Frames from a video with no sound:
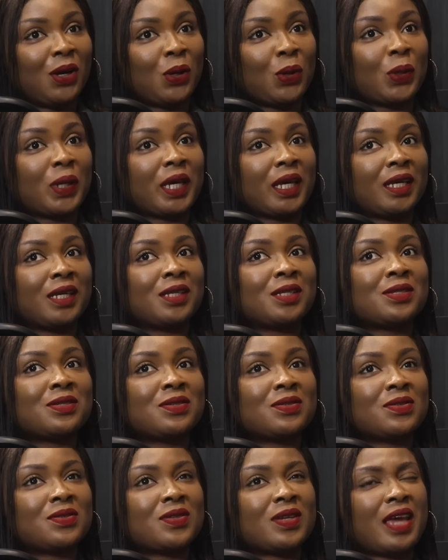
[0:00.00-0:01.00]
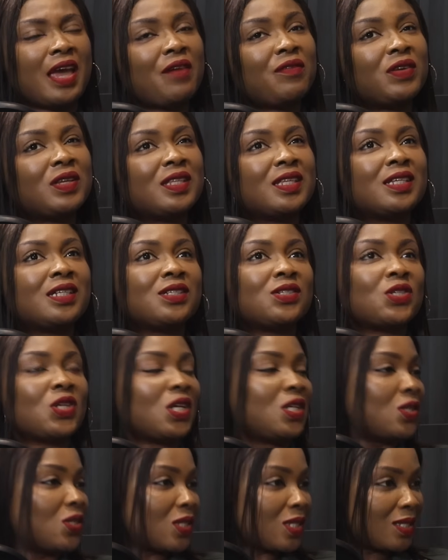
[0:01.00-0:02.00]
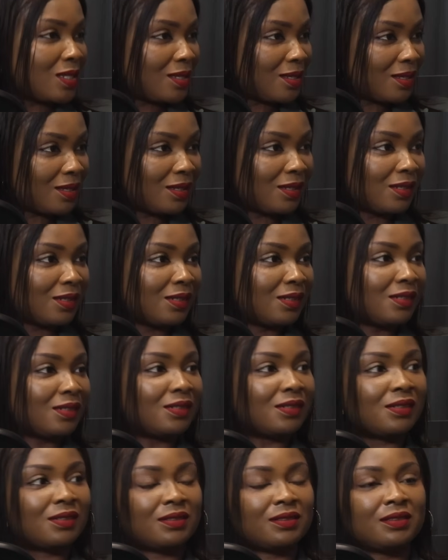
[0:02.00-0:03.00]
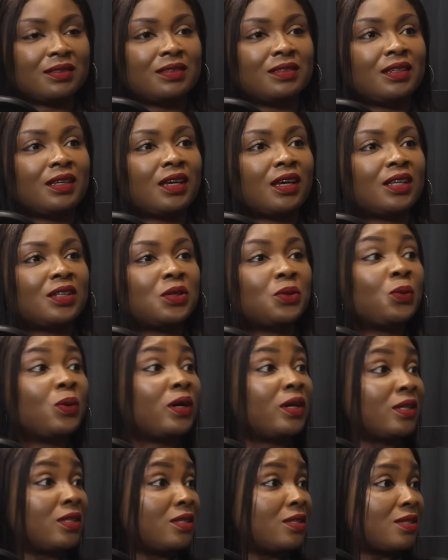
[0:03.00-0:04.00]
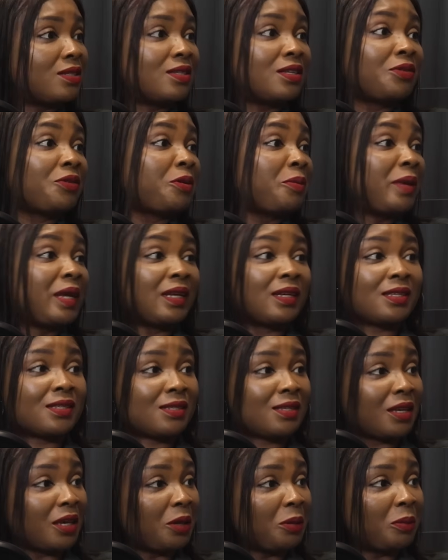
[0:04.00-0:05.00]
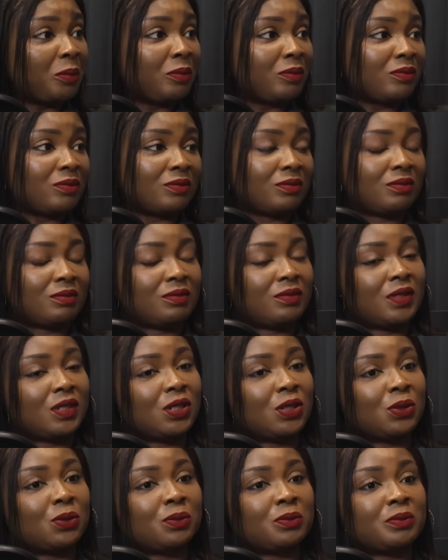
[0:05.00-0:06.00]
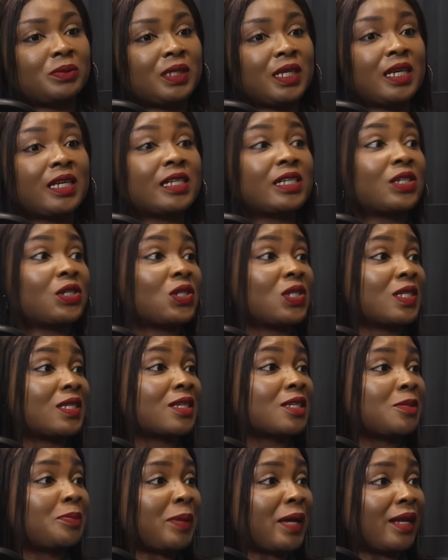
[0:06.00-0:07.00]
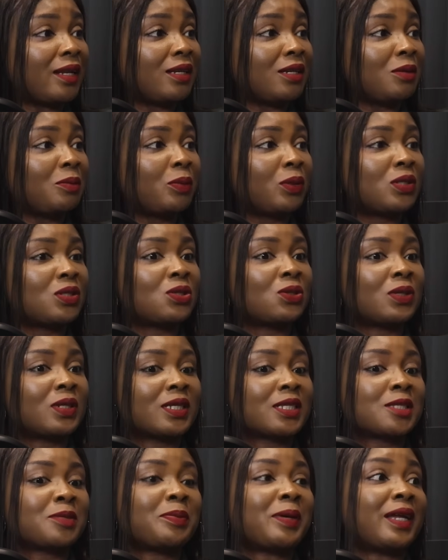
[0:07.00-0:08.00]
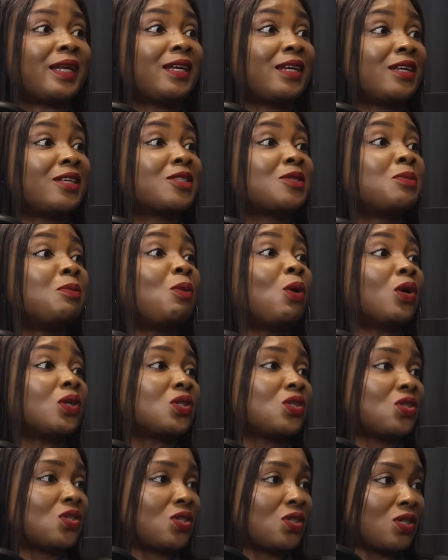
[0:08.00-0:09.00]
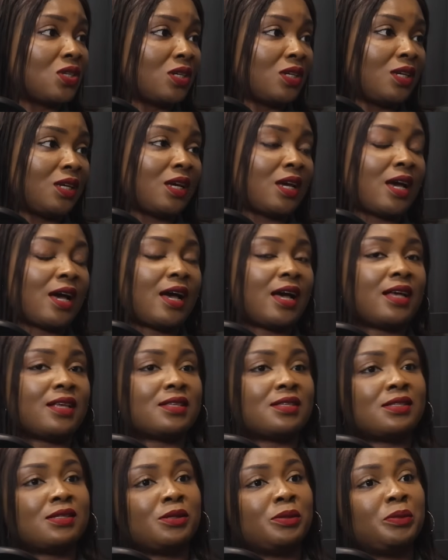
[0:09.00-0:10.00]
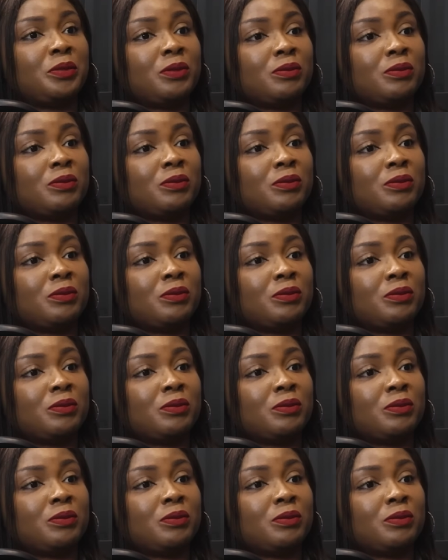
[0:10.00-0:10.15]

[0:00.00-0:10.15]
Okay, everything changes. The words, they remain the same, English is expanding, but it's not expanding as much as